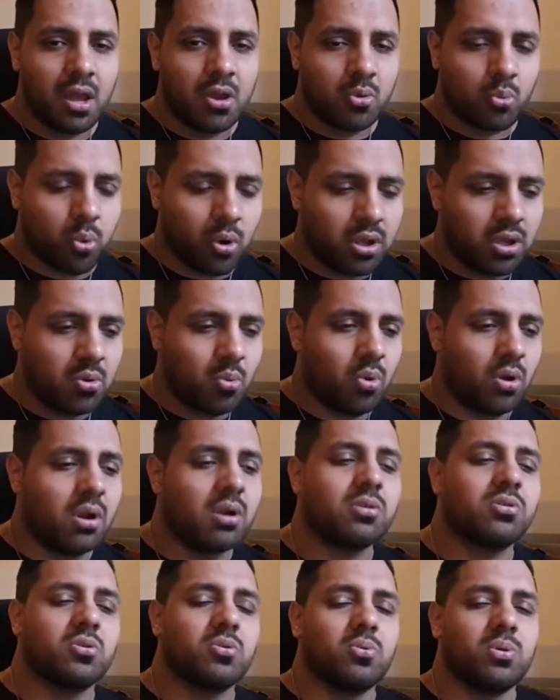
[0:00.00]
What you want
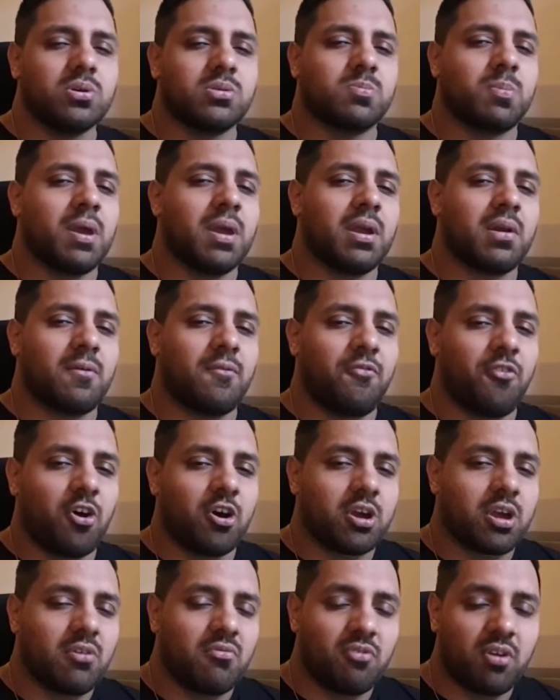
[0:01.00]
to do is make a
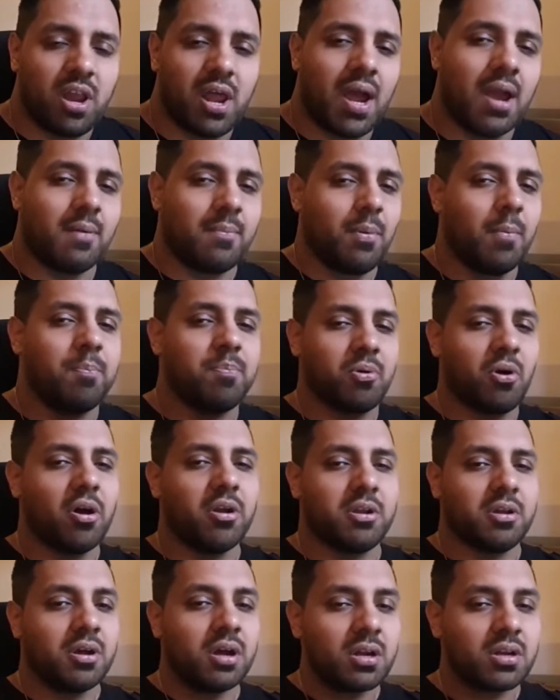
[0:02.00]
fucking reliable
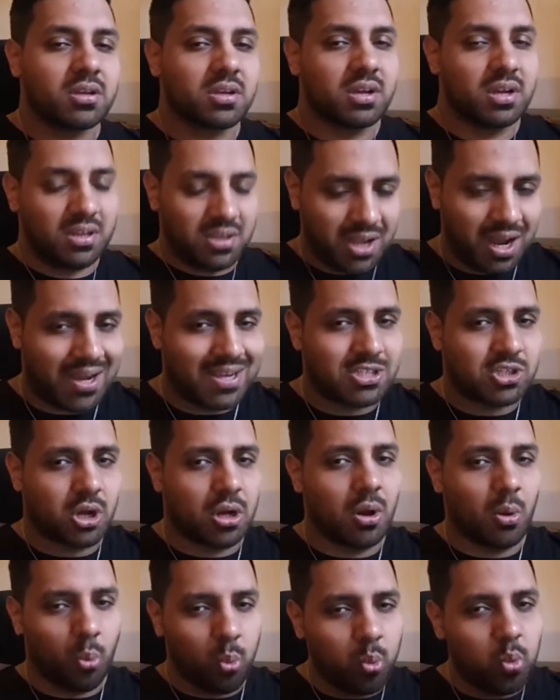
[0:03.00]
product that is
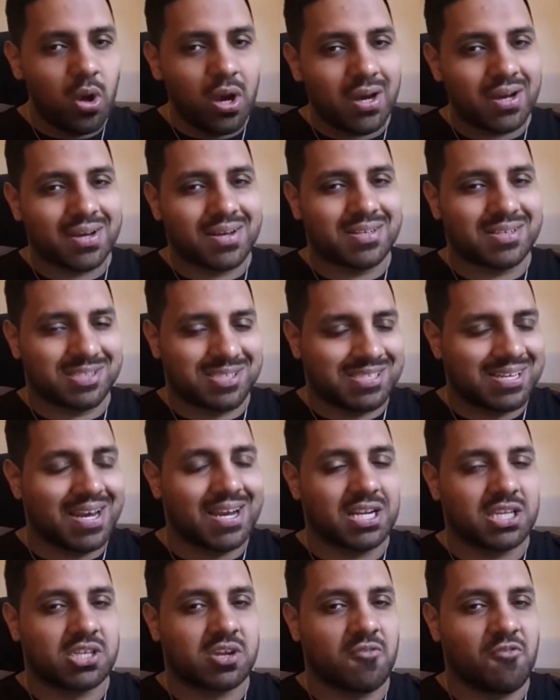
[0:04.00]
going to work
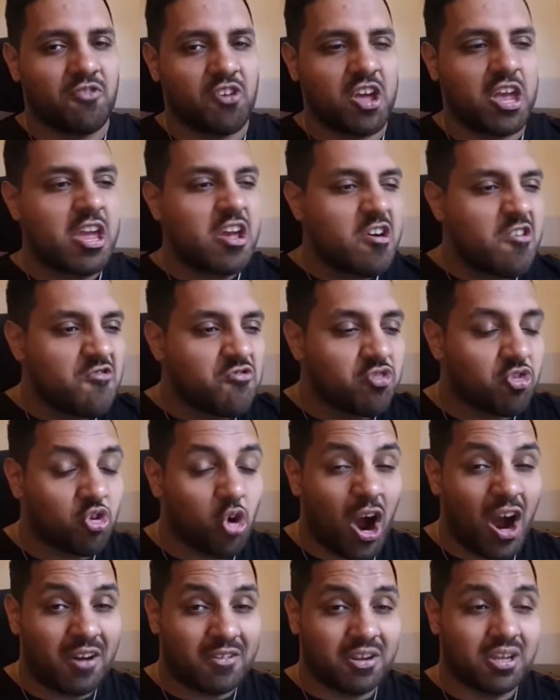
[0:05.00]
consecutively
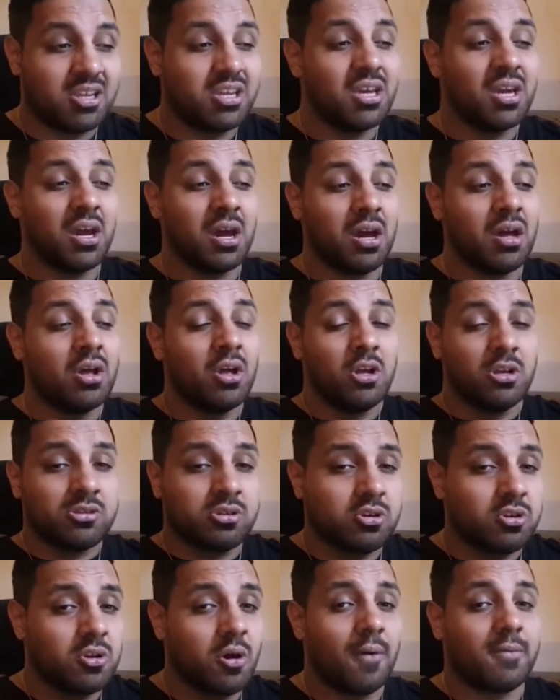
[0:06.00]
throughout the year,
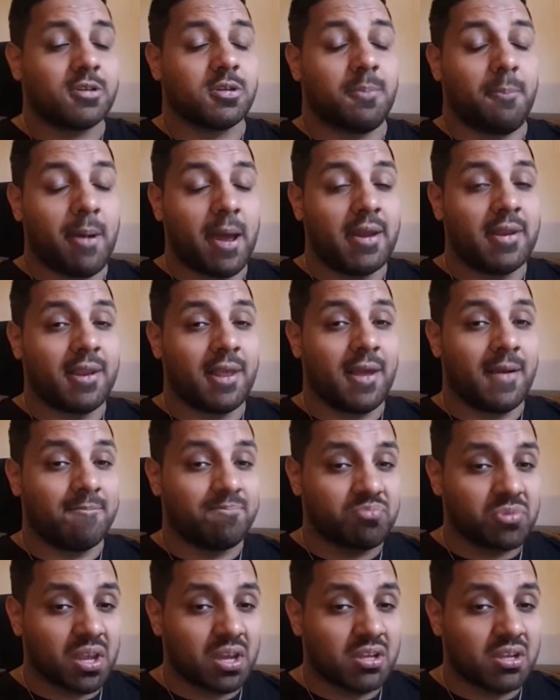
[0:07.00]
so you're not spending